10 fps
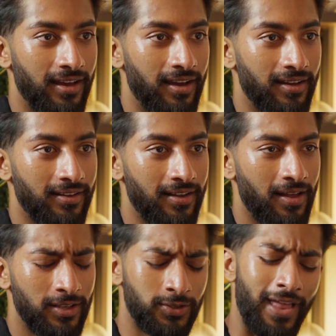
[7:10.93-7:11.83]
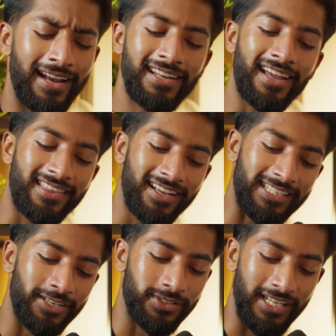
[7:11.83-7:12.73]
Yeah. So the N D A thing is
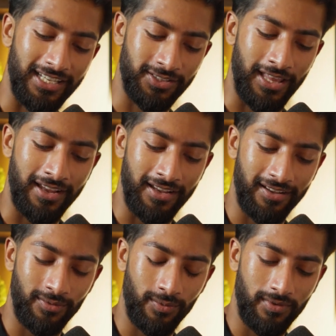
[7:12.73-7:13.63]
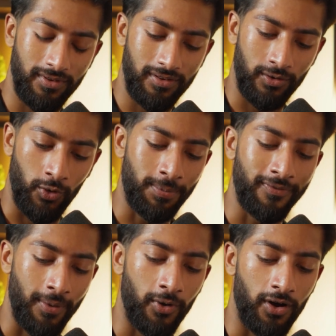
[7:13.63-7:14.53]
interesting. So they, correct me
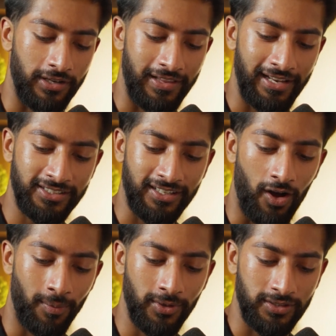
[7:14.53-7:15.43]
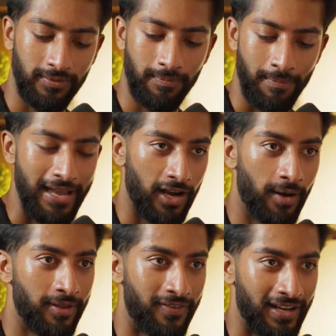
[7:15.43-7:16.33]
if I'm wrong, did they just like almost make
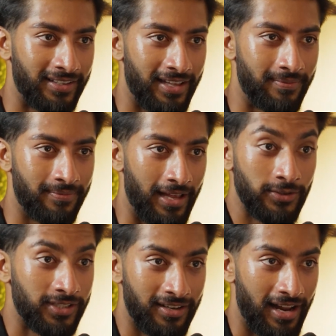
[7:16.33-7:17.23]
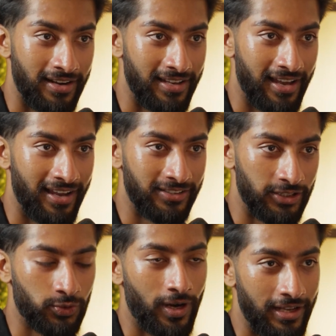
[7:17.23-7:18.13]
up the fact that they that you signed an N D A
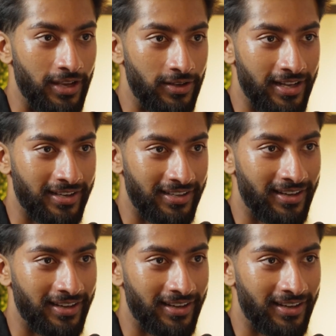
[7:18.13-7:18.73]
just trying to get you to take it